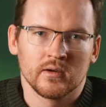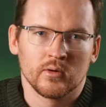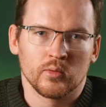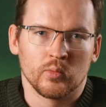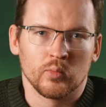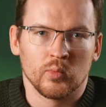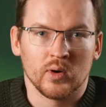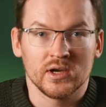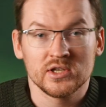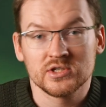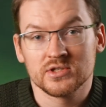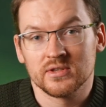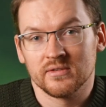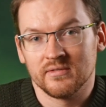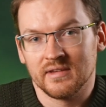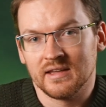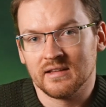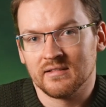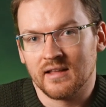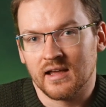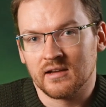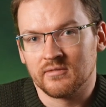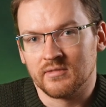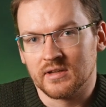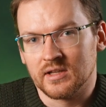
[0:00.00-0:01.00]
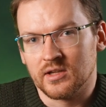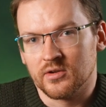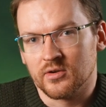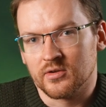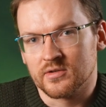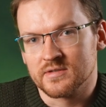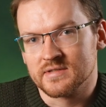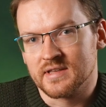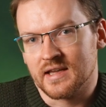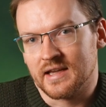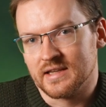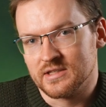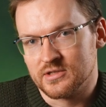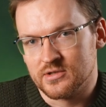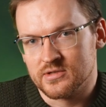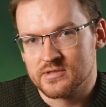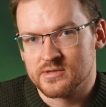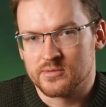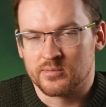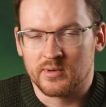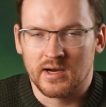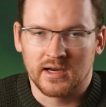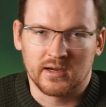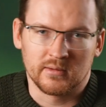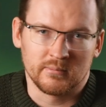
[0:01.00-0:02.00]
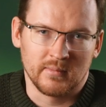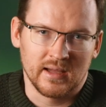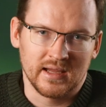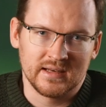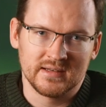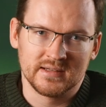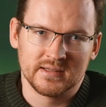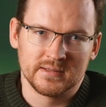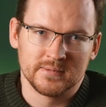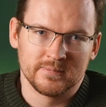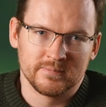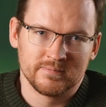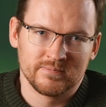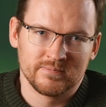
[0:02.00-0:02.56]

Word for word: Watch the VLAN videos I just recommended.